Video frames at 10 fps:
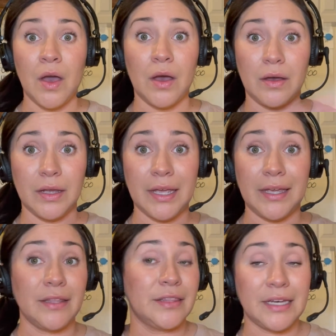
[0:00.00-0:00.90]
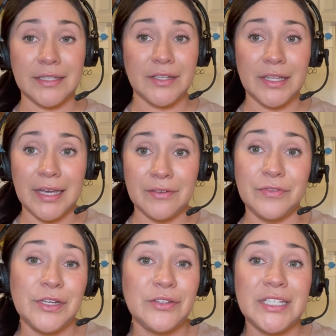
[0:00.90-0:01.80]
Okay. That's all I have
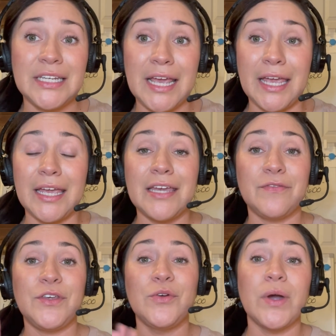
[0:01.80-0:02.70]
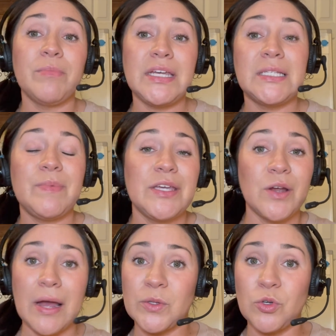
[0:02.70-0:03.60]
for you today. If you want me to be
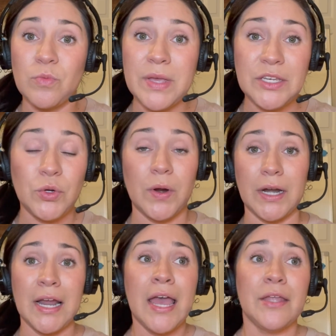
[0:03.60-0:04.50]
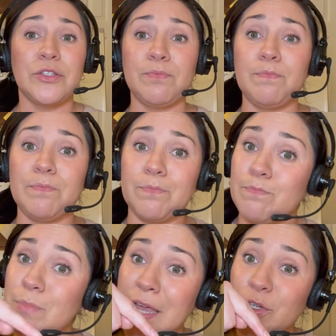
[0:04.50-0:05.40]
your Outschool mentor,
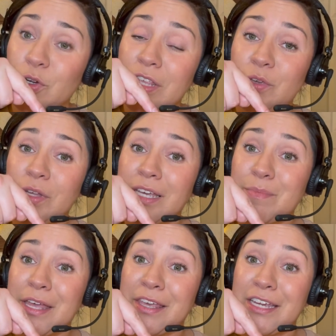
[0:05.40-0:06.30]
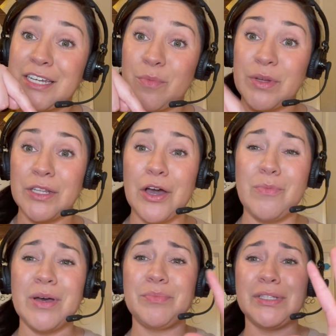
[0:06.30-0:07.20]
make sure that you click my link down below,
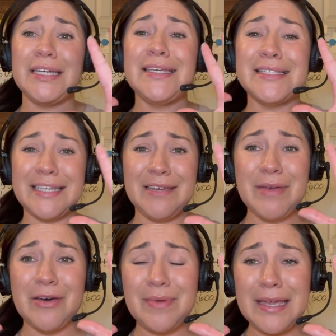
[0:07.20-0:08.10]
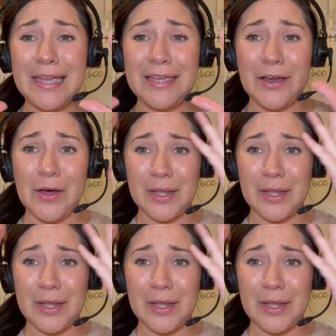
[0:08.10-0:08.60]
but please email me. Y'all,